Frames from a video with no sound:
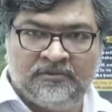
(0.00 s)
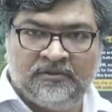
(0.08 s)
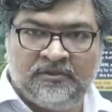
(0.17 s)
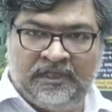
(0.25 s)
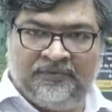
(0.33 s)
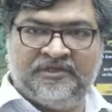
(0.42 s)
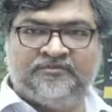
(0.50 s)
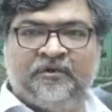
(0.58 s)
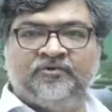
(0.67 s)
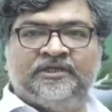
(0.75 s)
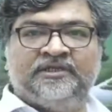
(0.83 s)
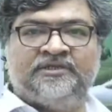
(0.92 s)
In this book,
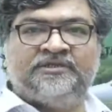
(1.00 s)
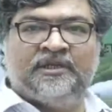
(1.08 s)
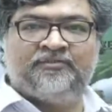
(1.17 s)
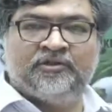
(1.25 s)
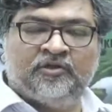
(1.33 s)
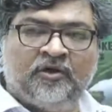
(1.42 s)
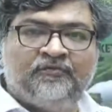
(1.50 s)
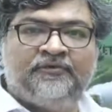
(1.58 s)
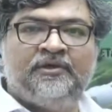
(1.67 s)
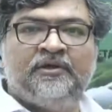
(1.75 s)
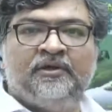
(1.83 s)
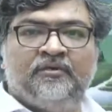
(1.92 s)
there is a chapter of
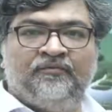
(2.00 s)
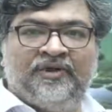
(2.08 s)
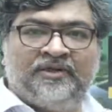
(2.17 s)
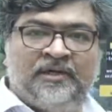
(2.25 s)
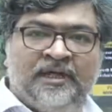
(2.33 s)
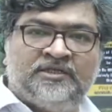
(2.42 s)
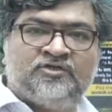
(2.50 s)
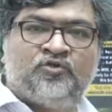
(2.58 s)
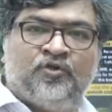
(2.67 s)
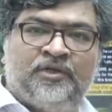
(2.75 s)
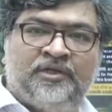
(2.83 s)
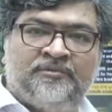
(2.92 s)
wetlands,
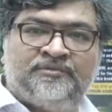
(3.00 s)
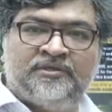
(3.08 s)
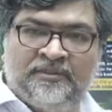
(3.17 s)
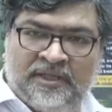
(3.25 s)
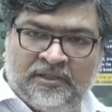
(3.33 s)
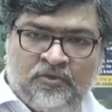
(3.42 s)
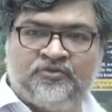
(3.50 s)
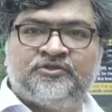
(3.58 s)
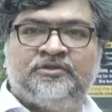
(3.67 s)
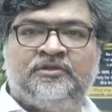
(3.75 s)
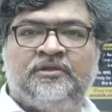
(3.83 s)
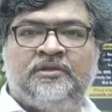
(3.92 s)
coral reefs and mangroves.
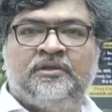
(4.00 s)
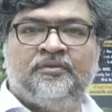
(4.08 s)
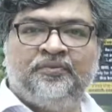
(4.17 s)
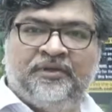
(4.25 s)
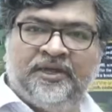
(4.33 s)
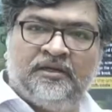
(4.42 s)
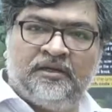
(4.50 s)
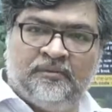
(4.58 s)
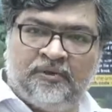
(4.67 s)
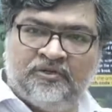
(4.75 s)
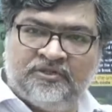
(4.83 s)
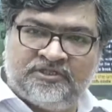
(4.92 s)
There
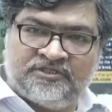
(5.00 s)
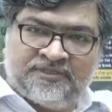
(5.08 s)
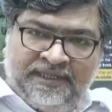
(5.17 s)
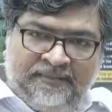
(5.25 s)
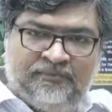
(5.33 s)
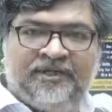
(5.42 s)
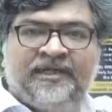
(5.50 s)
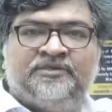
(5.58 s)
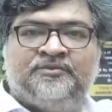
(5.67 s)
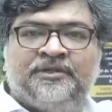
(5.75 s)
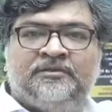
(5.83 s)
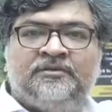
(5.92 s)
about the same thing has
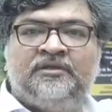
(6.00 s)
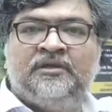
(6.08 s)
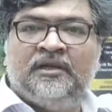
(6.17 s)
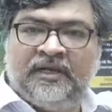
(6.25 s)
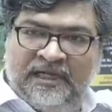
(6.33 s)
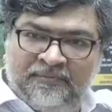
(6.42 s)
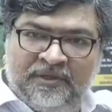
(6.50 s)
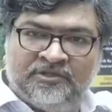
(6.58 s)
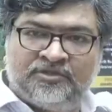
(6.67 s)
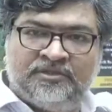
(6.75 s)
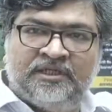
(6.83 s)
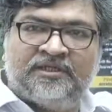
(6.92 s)
been, I have
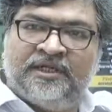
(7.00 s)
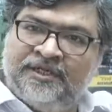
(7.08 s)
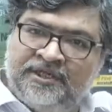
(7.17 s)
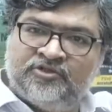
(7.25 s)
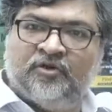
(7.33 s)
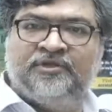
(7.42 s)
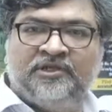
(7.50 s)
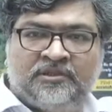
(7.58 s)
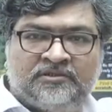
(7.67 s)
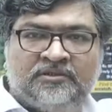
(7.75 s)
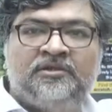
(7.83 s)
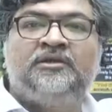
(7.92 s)
mentioned the kidneys of the earth.
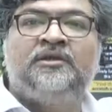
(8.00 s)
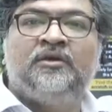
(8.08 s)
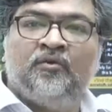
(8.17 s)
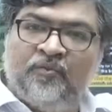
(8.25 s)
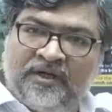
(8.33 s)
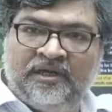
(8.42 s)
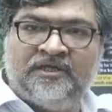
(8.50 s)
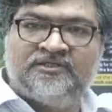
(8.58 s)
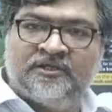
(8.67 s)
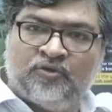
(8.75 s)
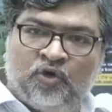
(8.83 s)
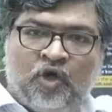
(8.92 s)
Wetlands are
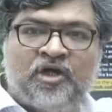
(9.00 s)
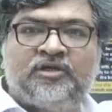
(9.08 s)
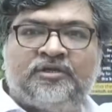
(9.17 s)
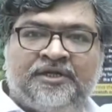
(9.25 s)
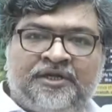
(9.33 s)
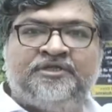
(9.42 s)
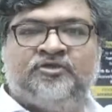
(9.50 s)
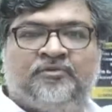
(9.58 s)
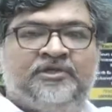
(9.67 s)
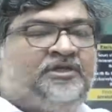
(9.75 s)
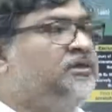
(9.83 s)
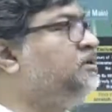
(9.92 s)
called kidneys of the
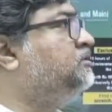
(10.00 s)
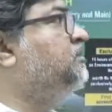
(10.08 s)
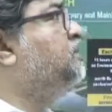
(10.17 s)
earth.